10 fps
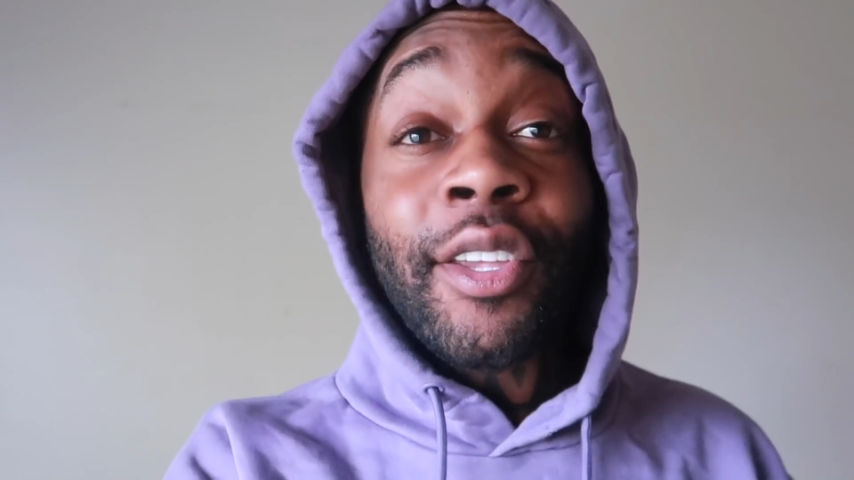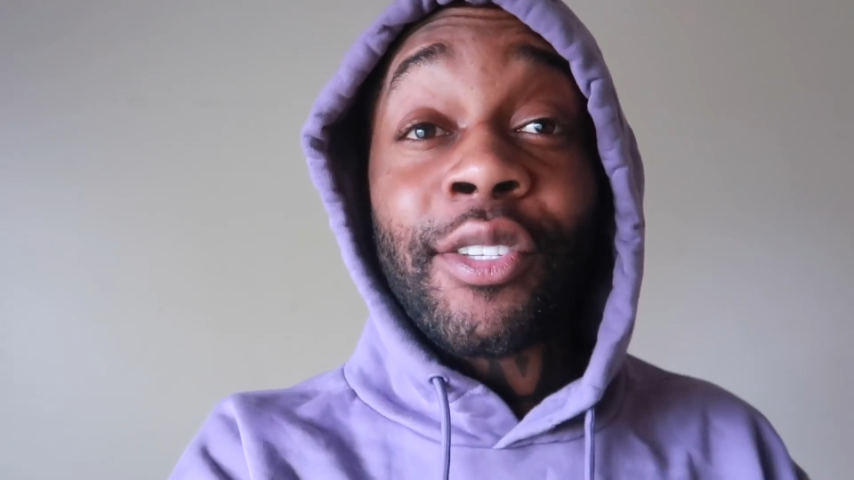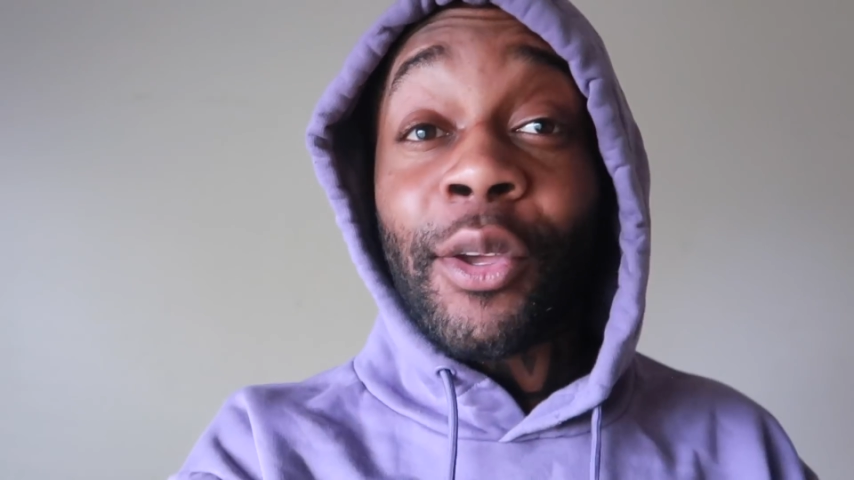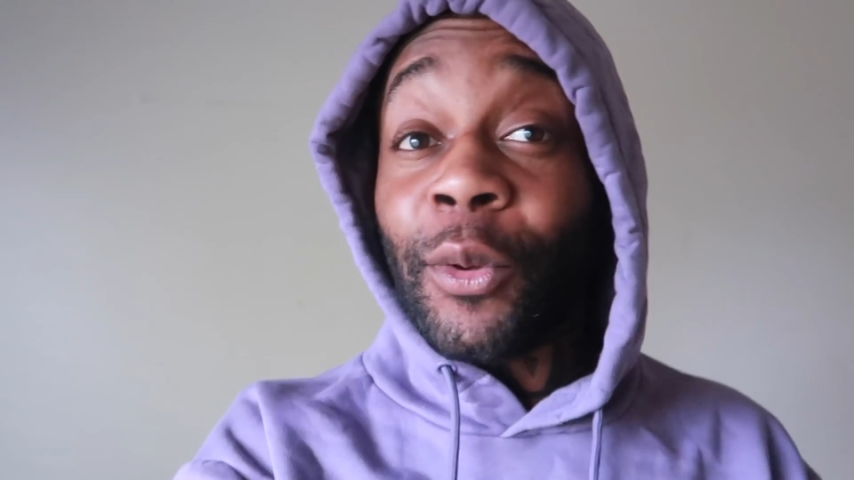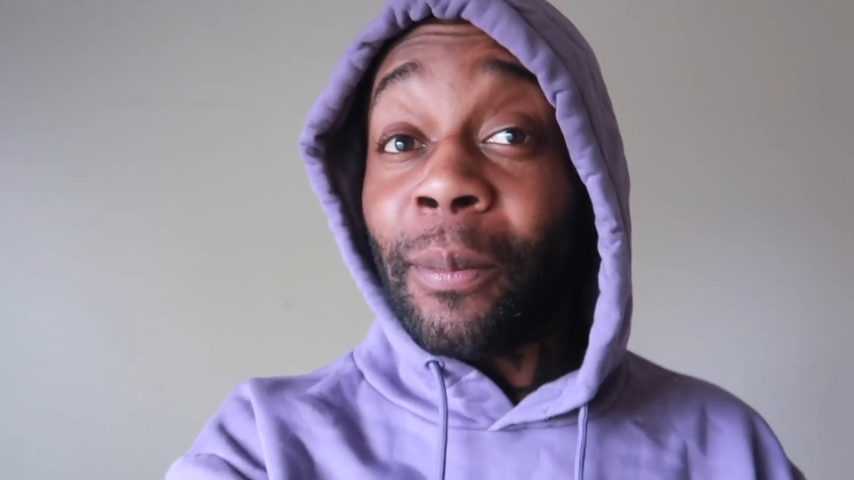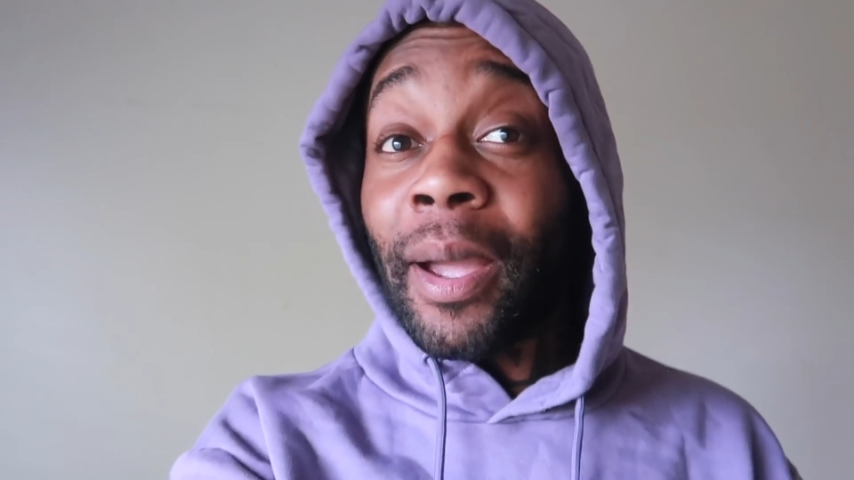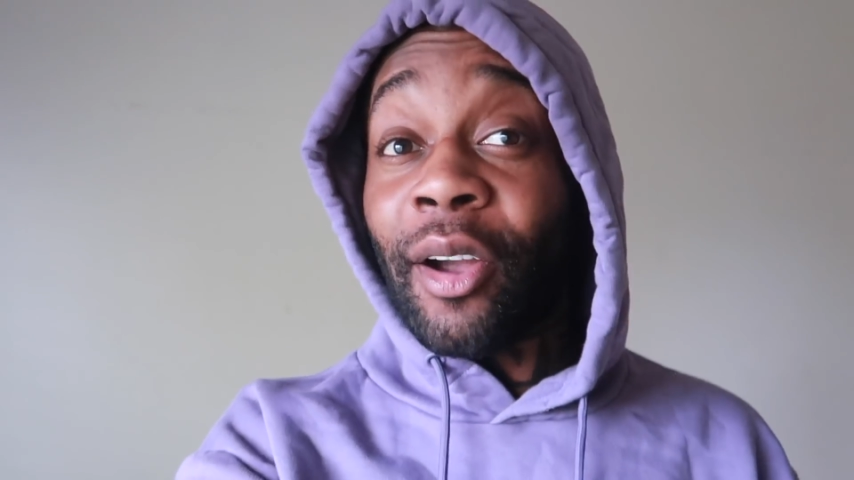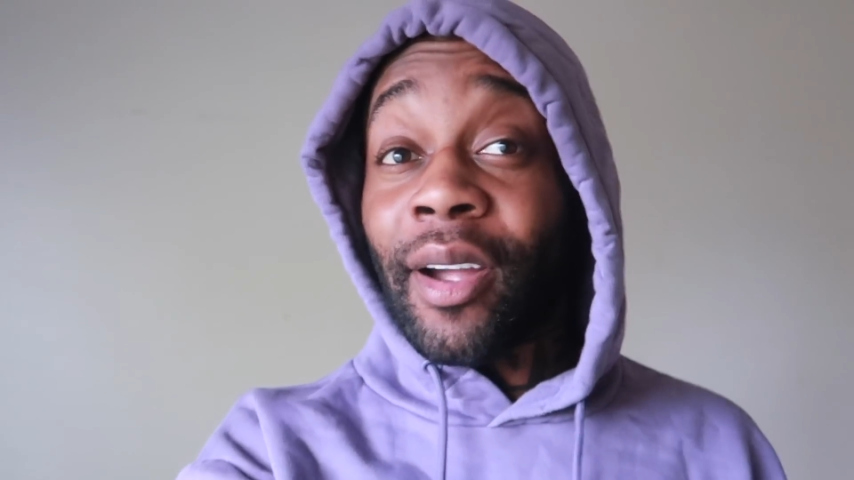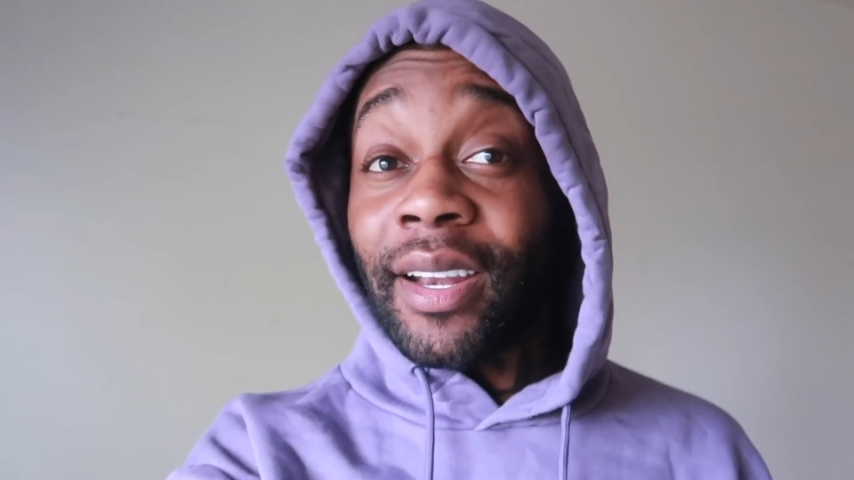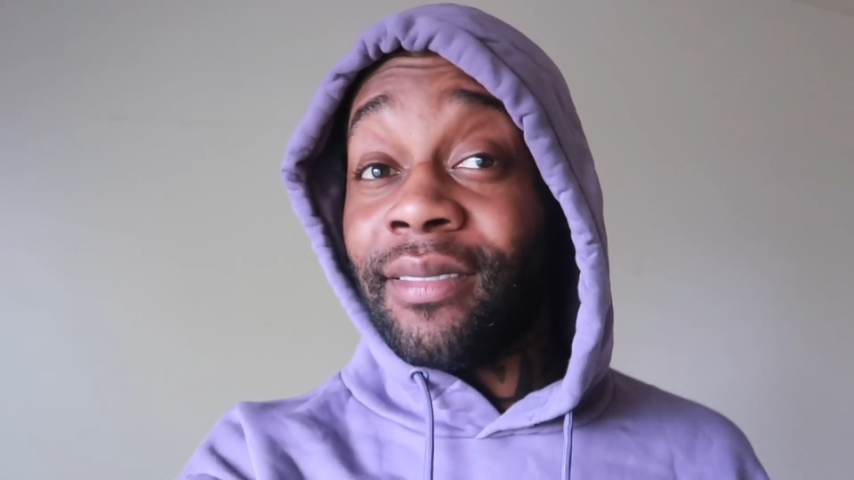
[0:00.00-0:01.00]
So
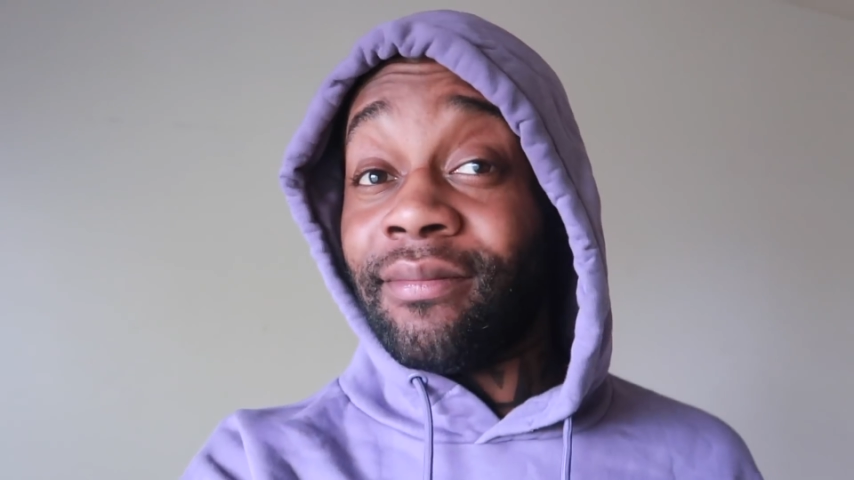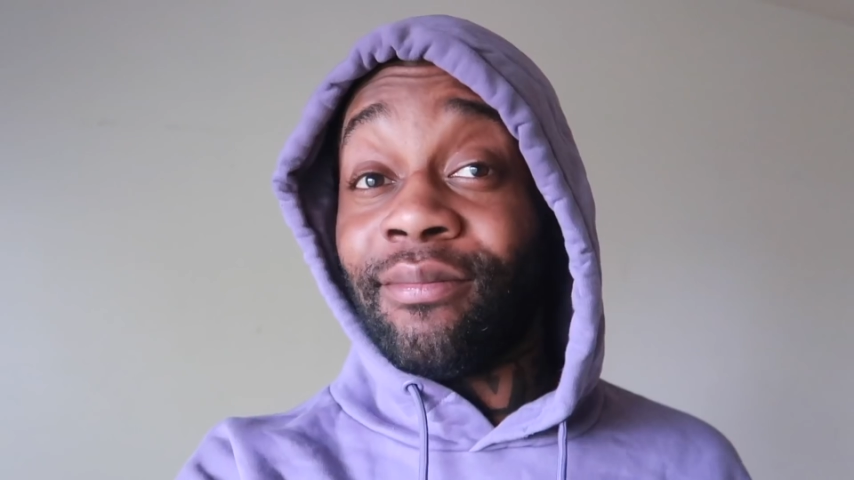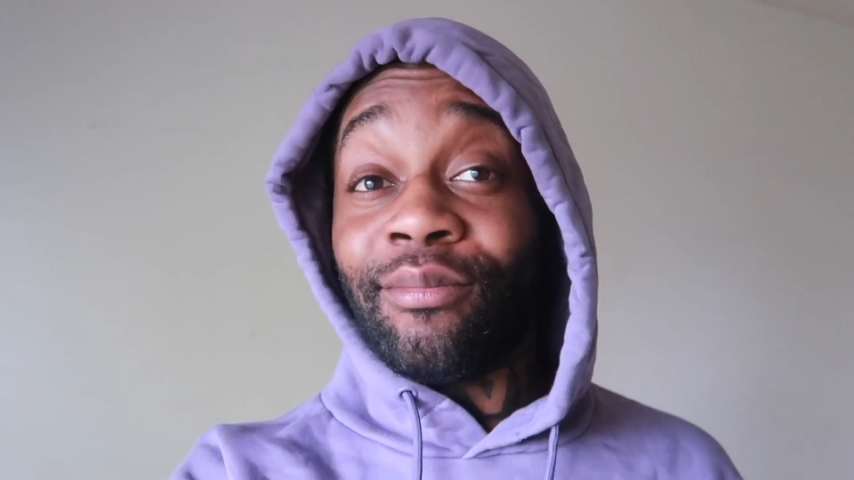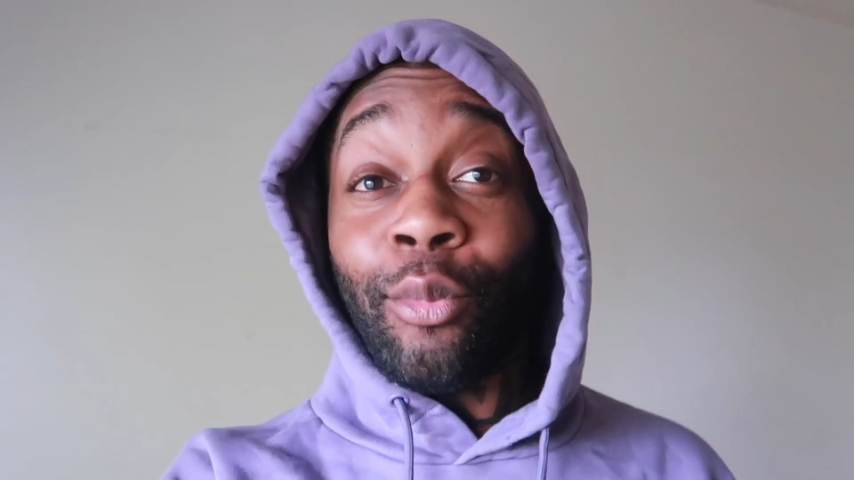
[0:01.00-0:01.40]
my gran